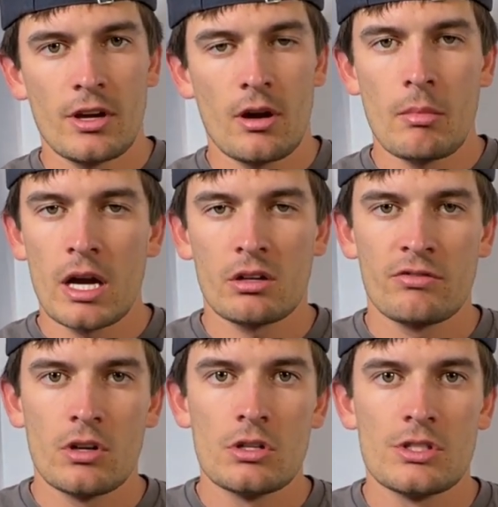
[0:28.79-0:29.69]
a
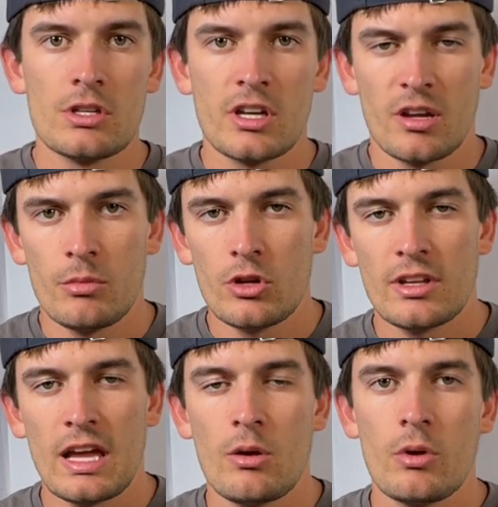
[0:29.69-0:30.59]
microphone so you can
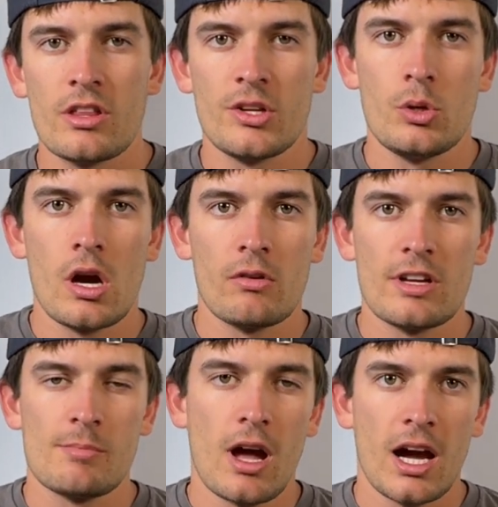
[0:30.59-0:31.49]
communicate with whoever is
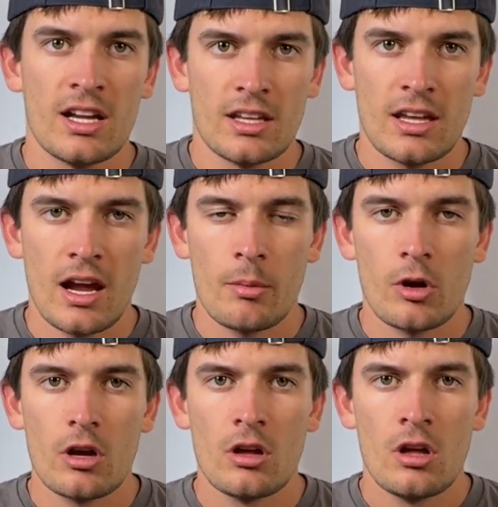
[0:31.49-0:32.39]
behind the
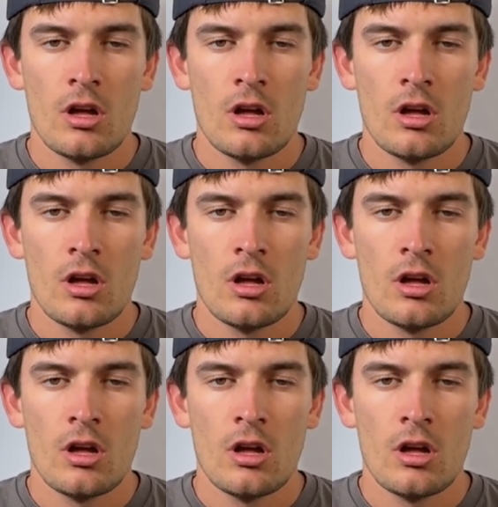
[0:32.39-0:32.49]
camera